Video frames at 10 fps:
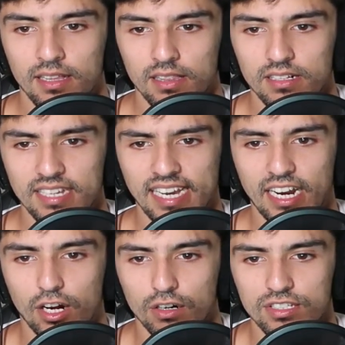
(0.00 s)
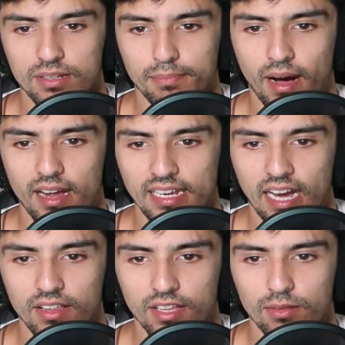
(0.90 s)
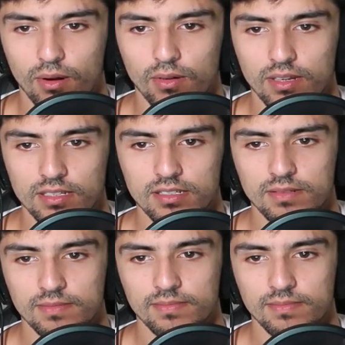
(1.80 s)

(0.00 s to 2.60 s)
Looks like it hurts the body how they throw this.